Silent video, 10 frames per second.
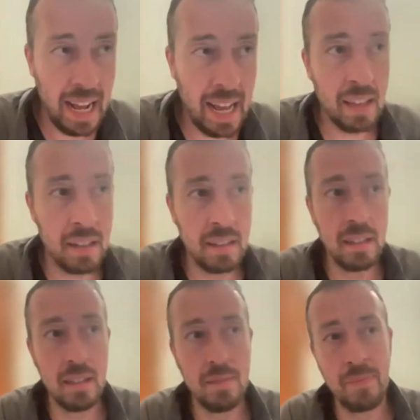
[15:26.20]

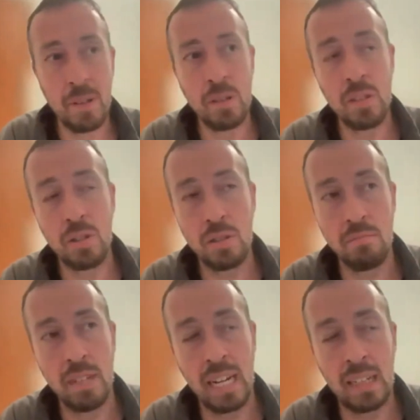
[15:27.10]
And there's this
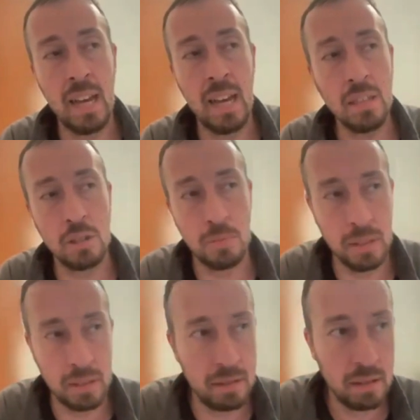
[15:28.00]

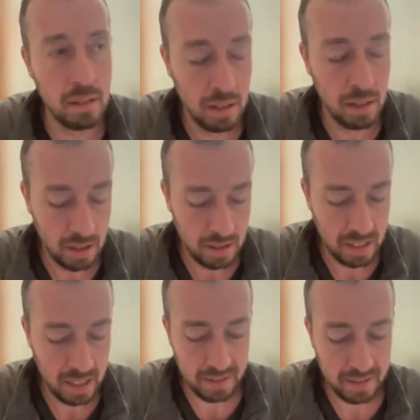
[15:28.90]
acknowledgement
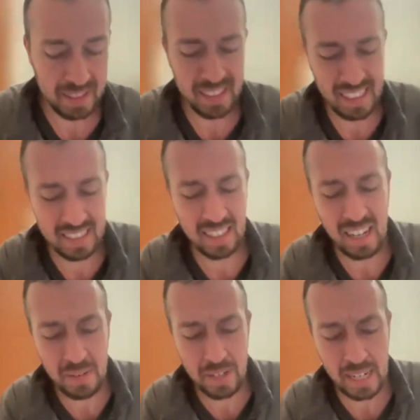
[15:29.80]
that this is a
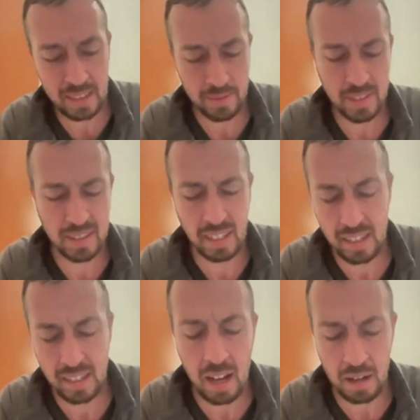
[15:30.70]
kind of an act of
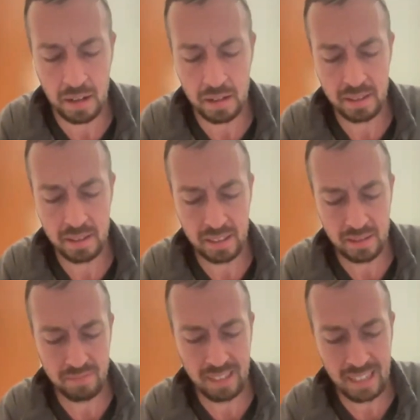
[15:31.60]
tzedakah
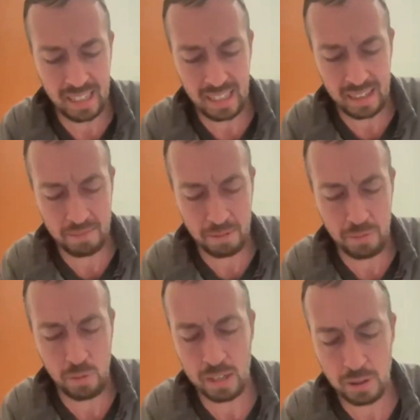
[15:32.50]

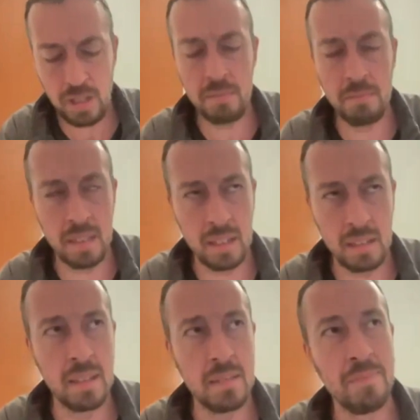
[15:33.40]
before Hashem, meaning
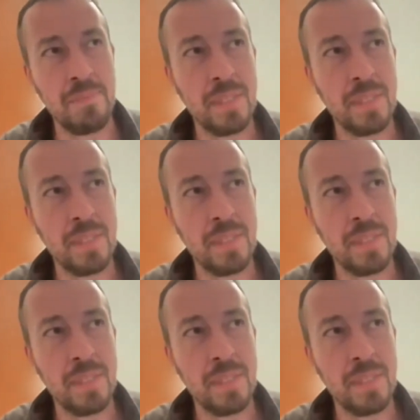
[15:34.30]
that